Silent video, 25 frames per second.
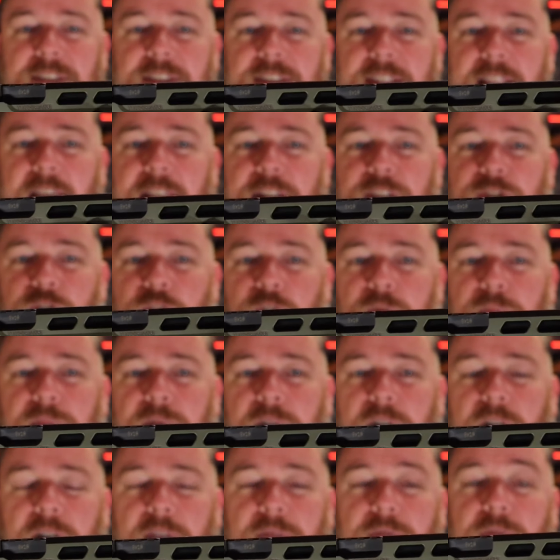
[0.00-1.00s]
slide
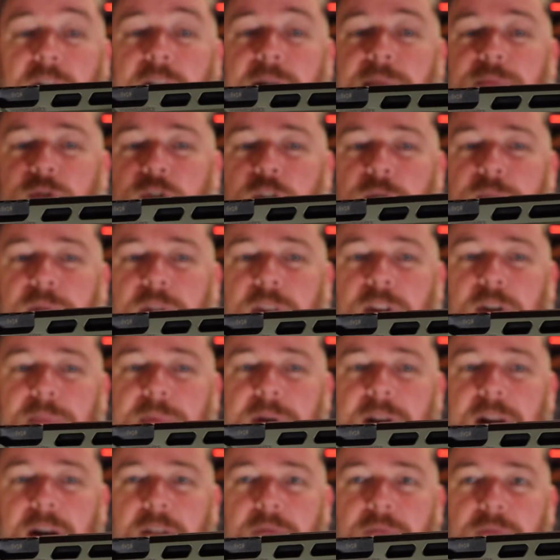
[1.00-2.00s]
droop or frame droop a little
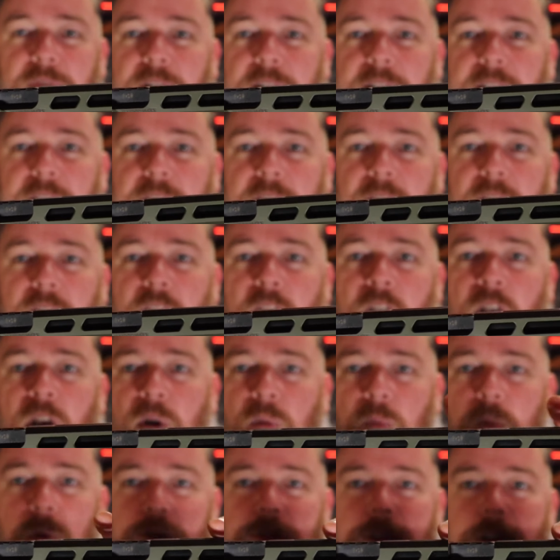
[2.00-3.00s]
bit up front here,
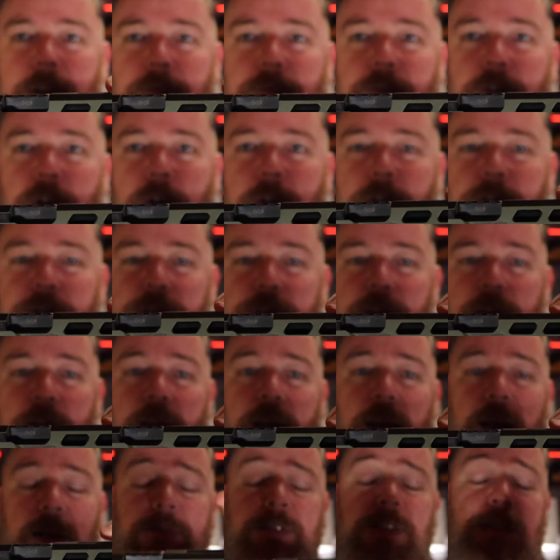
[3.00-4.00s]
which I've noticed.
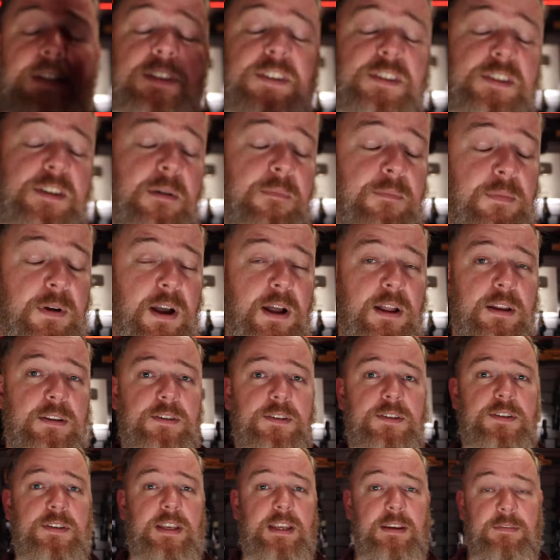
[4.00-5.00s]
I've seen some
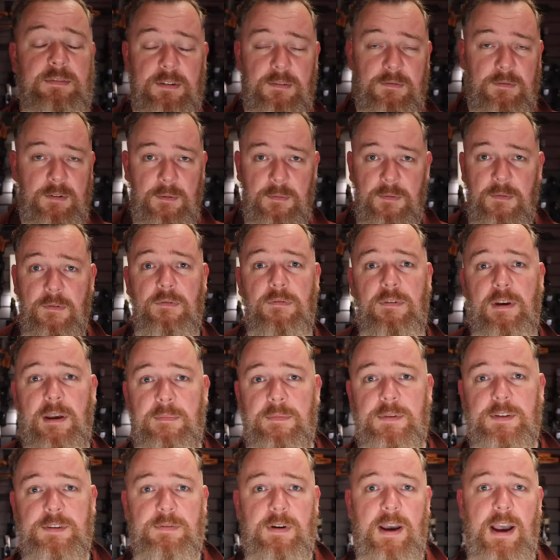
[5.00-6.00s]
guns, even from
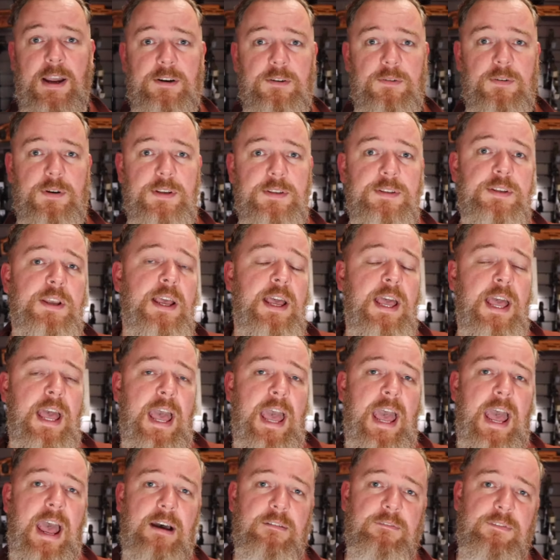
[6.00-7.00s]
famous factories,
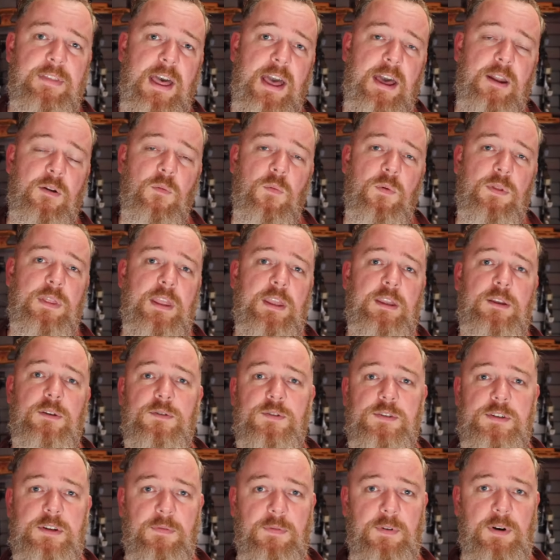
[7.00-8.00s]
have that when they
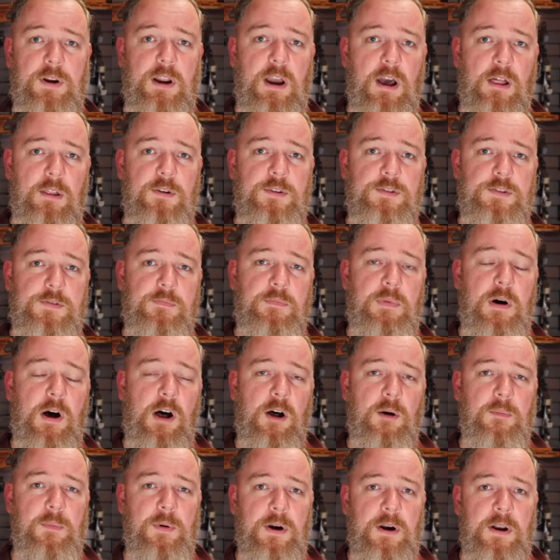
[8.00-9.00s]
use different colors of
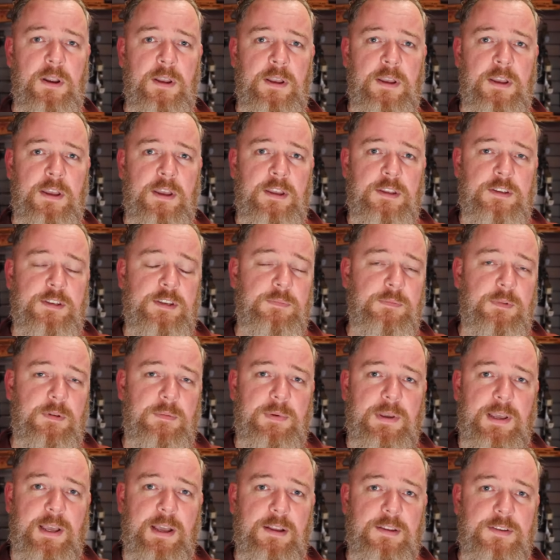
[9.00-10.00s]
polymer, simply
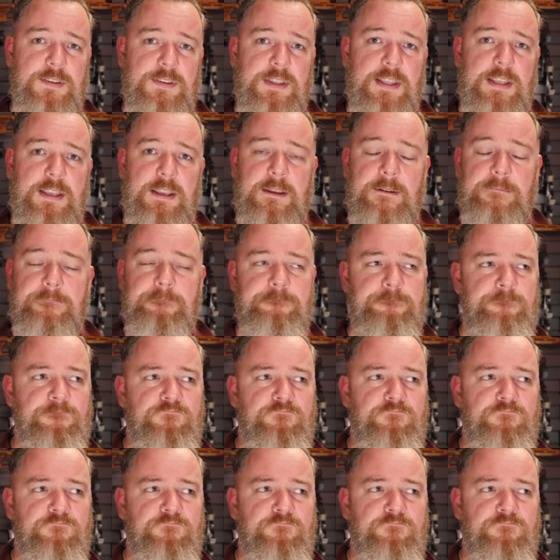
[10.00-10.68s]
because I